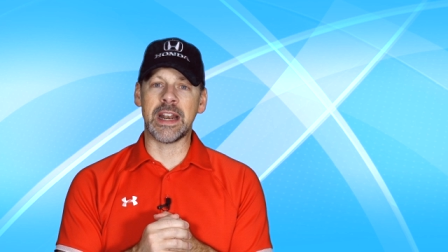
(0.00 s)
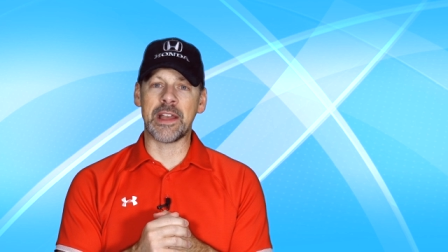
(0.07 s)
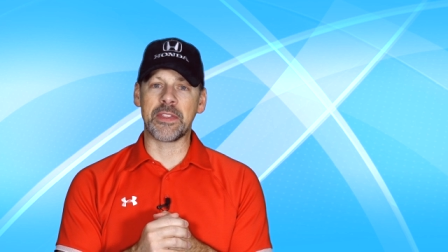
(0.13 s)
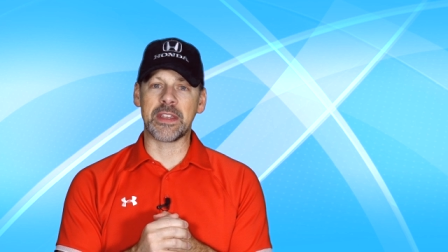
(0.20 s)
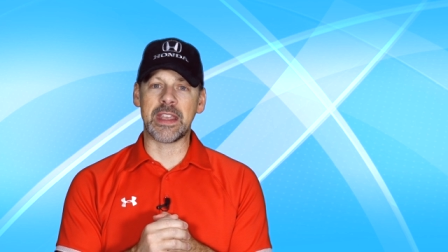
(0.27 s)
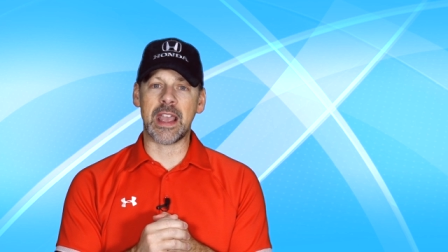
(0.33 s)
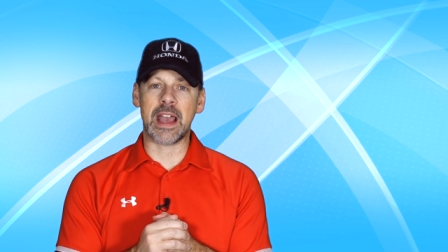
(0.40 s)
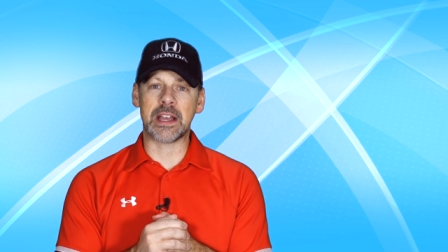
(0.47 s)
on
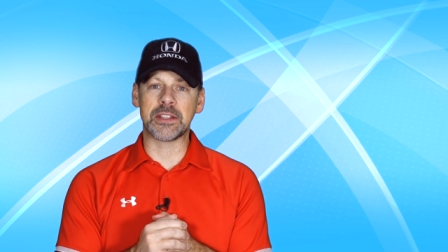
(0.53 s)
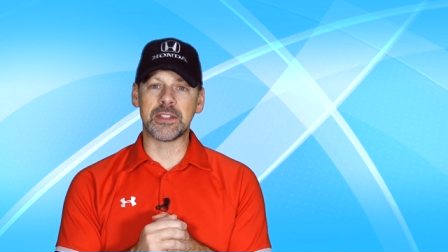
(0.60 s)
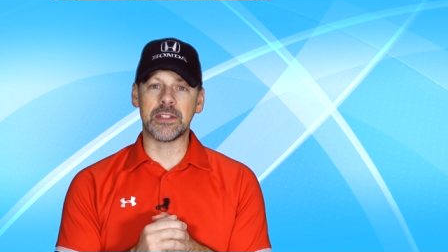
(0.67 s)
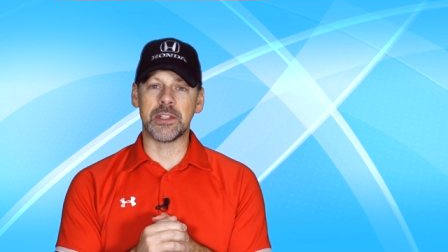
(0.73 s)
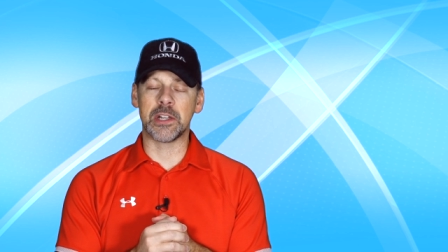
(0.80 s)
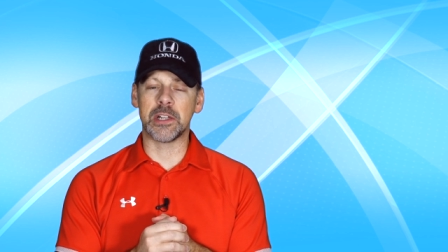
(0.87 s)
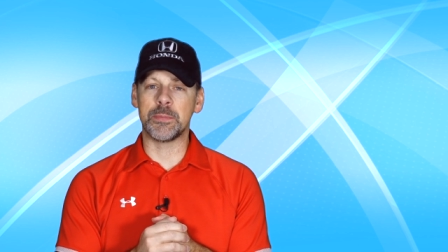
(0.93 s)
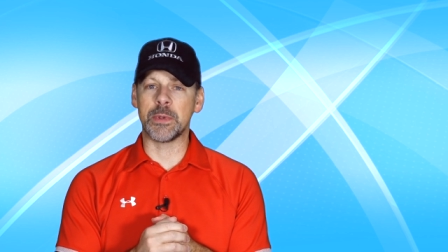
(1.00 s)
the gas a
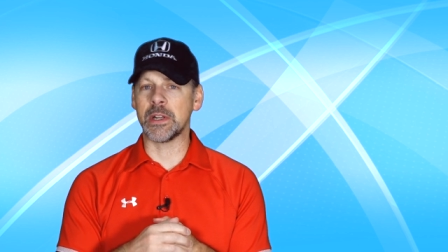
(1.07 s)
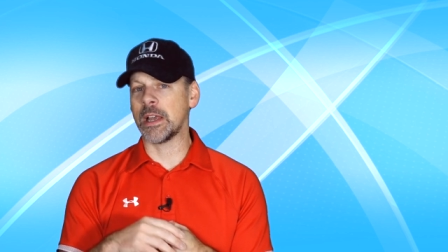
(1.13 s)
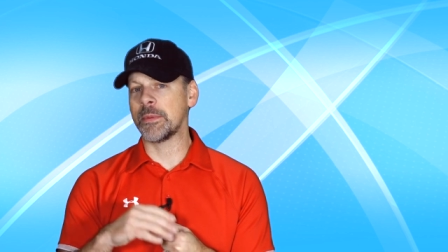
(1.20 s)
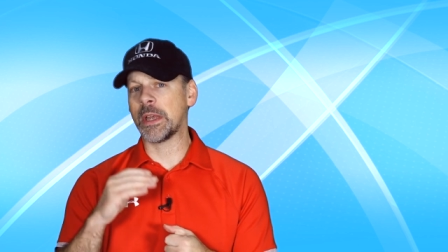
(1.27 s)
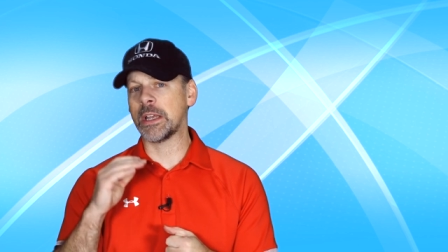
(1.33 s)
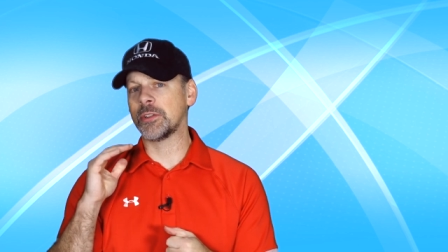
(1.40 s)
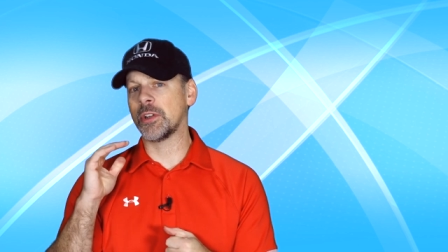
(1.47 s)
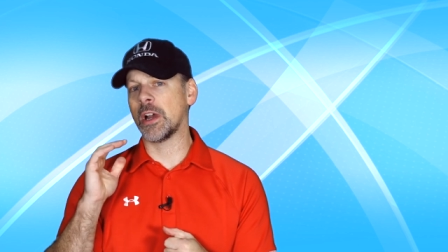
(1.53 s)
little bit. I'm
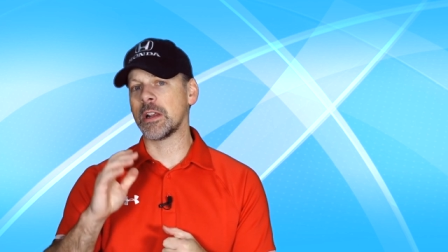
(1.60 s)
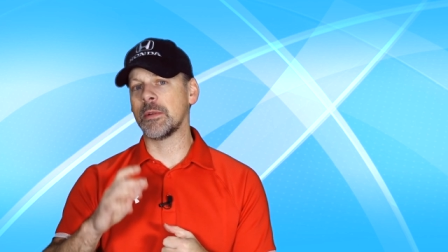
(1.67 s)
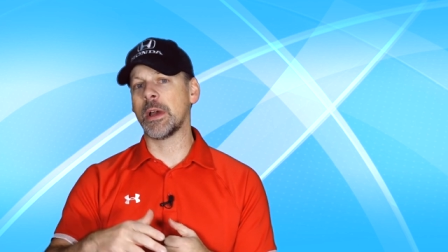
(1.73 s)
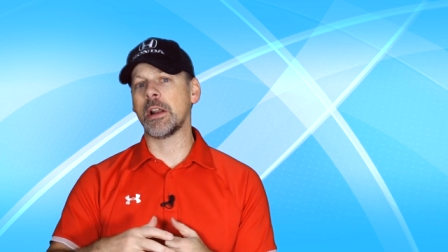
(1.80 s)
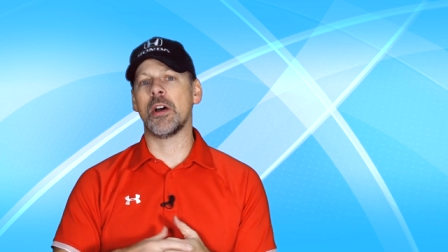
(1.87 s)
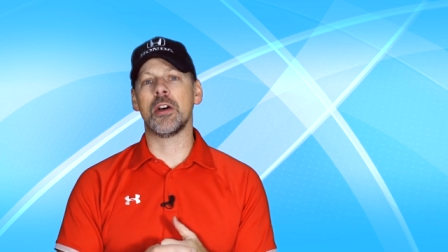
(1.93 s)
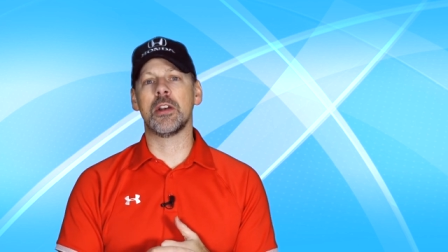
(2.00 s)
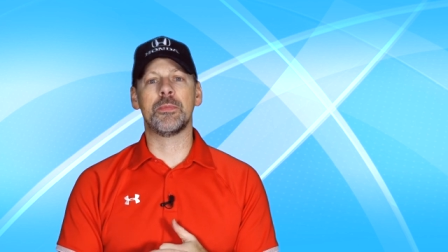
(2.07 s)
not talking
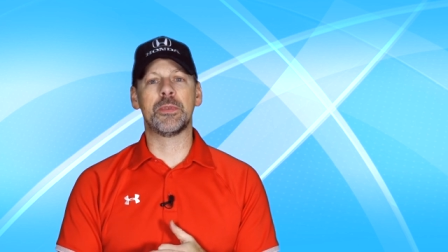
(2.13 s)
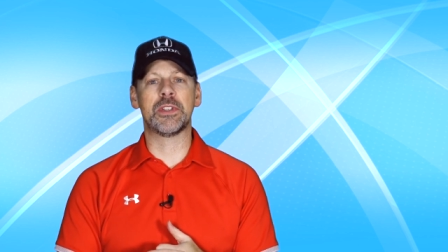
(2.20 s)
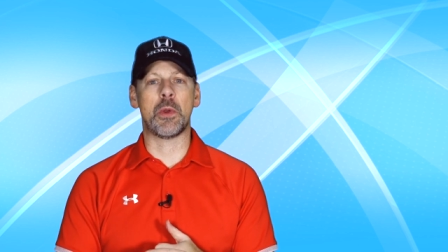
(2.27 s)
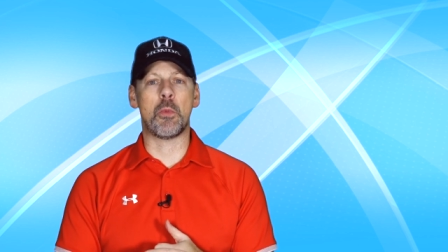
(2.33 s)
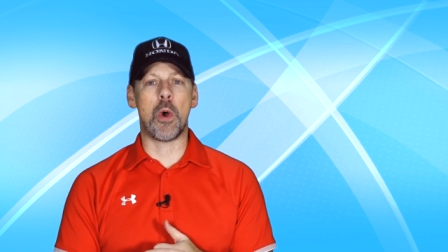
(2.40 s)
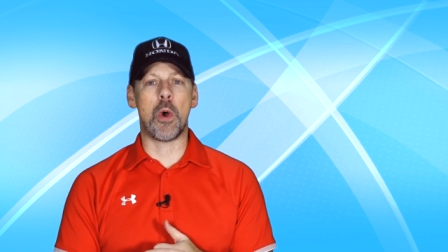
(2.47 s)
about 100%